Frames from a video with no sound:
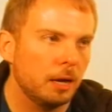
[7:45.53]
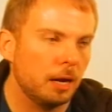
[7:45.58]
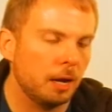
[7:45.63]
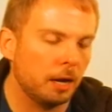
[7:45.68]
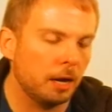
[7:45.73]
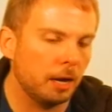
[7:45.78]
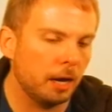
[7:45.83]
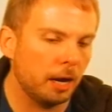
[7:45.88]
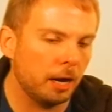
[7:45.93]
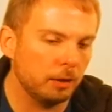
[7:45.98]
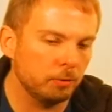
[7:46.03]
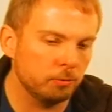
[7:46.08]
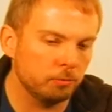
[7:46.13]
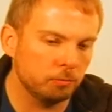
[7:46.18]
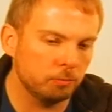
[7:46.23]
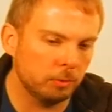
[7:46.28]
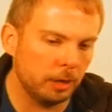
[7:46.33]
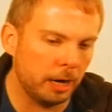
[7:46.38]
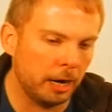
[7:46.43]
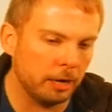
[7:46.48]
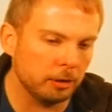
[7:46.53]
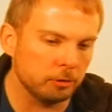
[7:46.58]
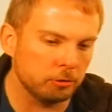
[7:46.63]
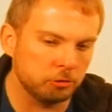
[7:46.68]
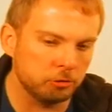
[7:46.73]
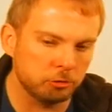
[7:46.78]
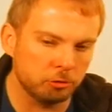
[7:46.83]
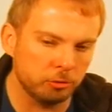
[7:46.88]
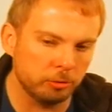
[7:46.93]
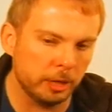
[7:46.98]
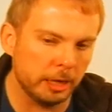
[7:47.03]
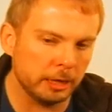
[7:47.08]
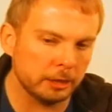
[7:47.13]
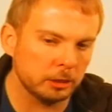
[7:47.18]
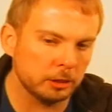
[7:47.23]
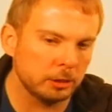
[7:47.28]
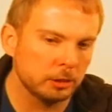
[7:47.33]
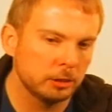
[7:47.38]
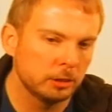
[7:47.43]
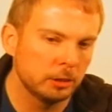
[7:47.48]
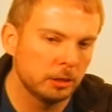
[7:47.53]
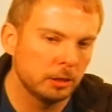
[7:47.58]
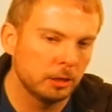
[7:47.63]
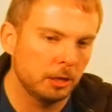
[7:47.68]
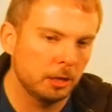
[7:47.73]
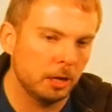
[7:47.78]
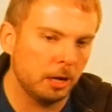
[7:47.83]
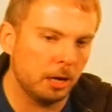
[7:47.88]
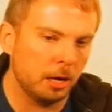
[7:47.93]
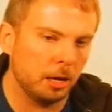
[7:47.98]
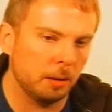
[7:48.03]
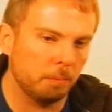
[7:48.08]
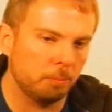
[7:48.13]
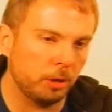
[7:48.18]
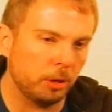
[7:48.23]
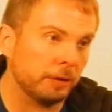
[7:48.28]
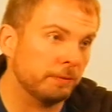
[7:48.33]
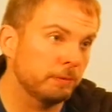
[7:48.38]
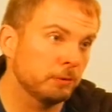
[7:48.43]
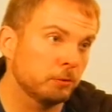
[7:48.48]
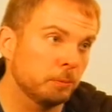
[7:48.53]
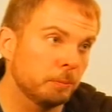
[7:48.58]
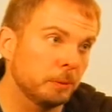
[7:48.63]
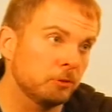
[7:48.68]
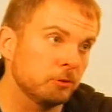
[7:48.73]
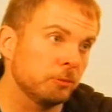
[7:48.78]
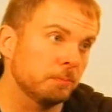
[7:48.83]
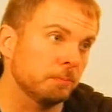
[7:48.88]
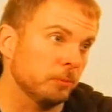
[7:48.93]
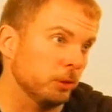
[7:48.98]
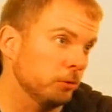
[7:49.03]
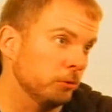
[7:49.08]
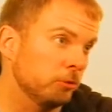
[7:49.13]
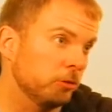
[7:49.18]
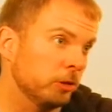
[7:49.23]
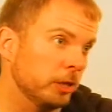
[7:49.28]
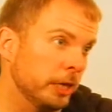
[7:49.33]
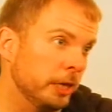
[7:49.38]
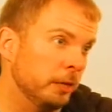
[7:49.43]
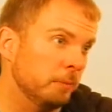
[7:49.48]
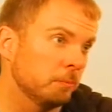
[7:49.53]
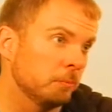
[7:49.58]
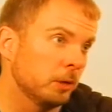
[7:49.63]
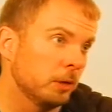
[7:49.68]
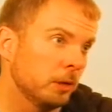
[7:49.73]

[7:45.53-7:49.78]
Uh, I had a strict uh, breakfast would be some muesli.